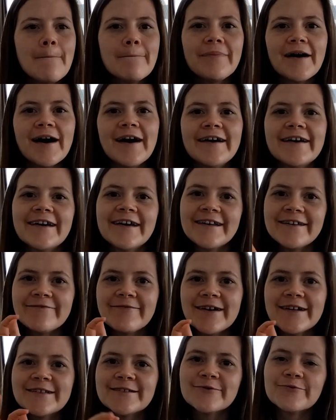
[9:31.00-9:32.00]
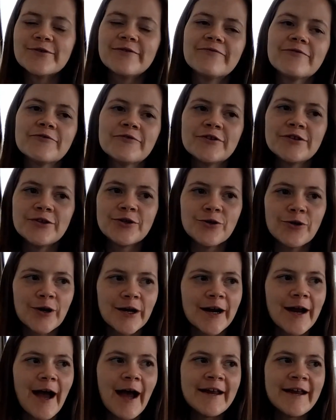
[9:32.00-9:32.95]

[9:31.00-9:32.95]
But anyway, so we flew into New York.